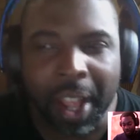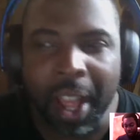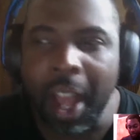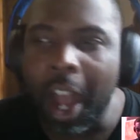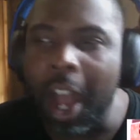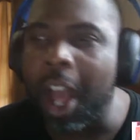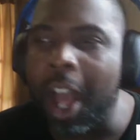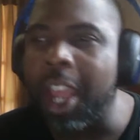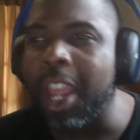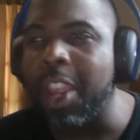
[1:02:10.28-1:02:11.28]

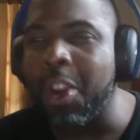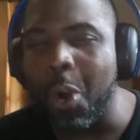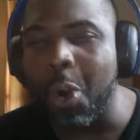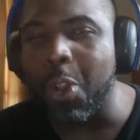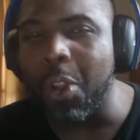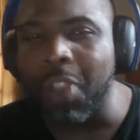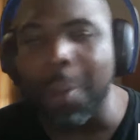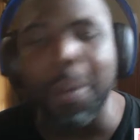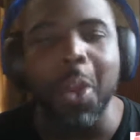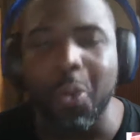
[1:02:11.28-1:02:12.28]
some of
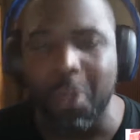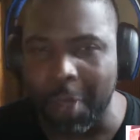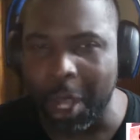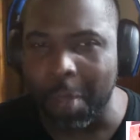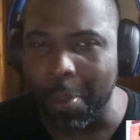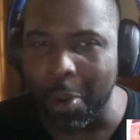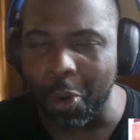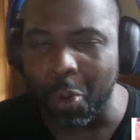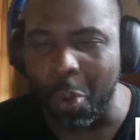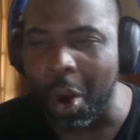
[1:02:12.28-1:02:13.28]
those developers
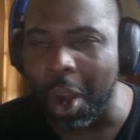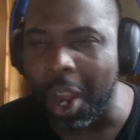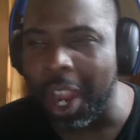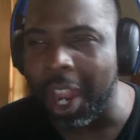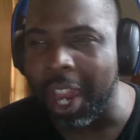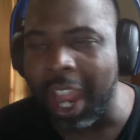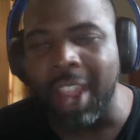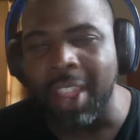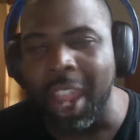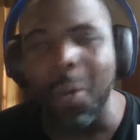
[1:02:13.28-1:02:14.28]
were
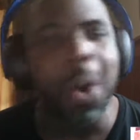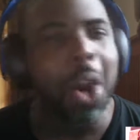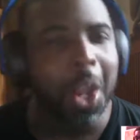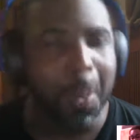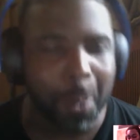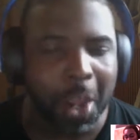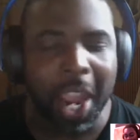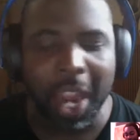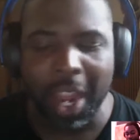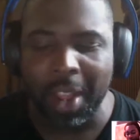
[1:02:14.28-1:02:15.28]

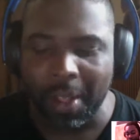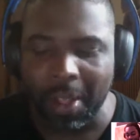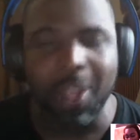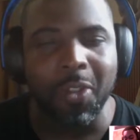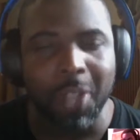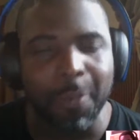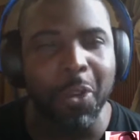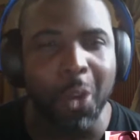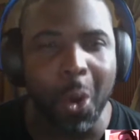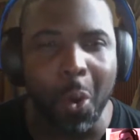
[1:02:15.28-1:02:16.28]
communicating that stuff is
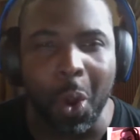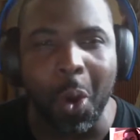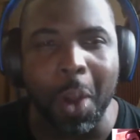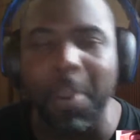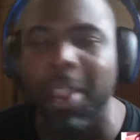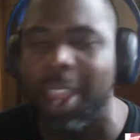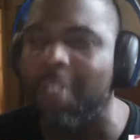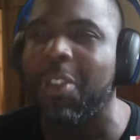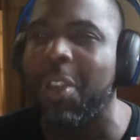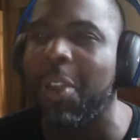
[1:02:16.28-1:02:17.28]
going on, but they
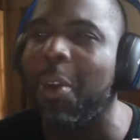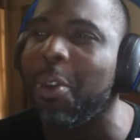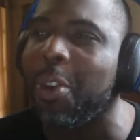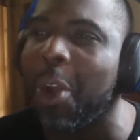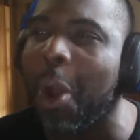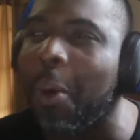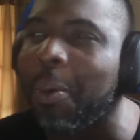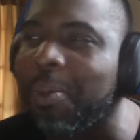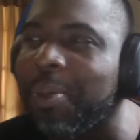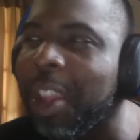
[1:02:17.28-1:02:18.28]
still,
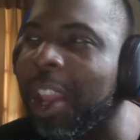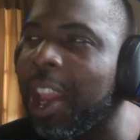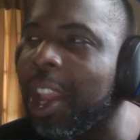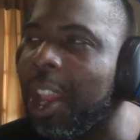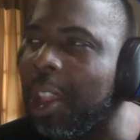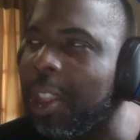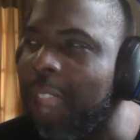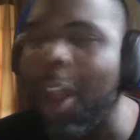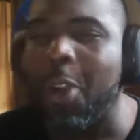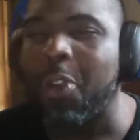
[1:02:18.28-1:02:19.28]
they
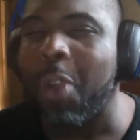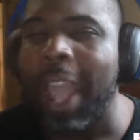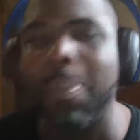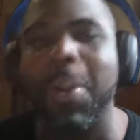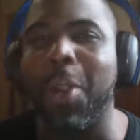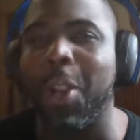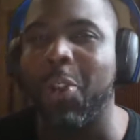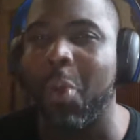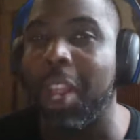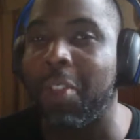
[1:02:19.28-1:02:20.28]
also had periods where
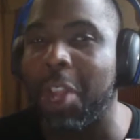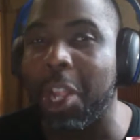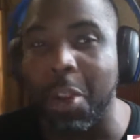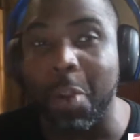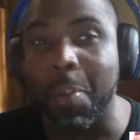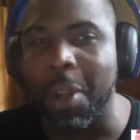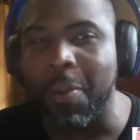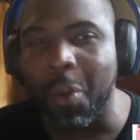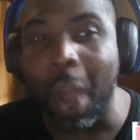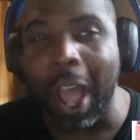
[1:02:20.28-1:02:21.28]
they took a little bit of a
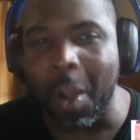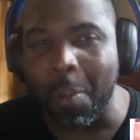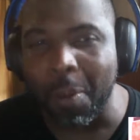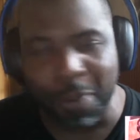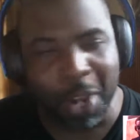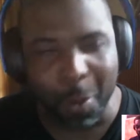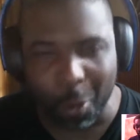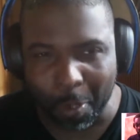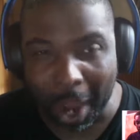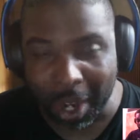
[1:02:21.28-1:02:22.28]
while before they
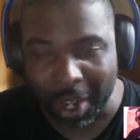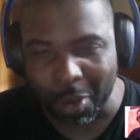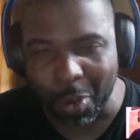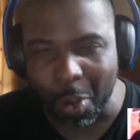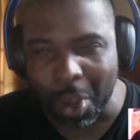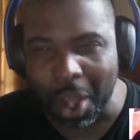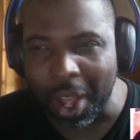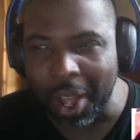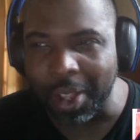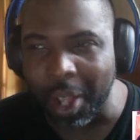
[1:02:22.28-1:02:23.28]
responded to
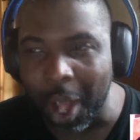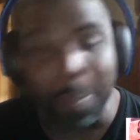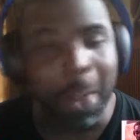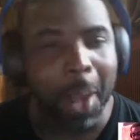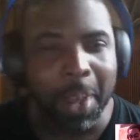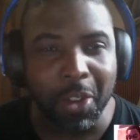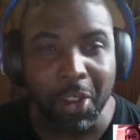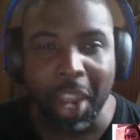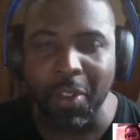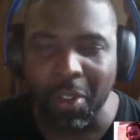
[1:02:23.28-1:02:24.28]
upcoming
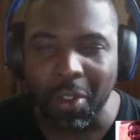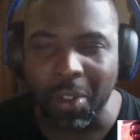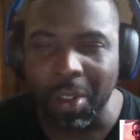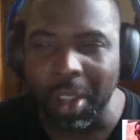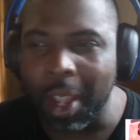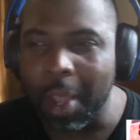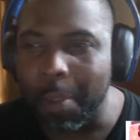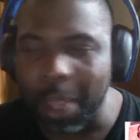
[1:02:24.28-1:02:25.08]
changes. But they've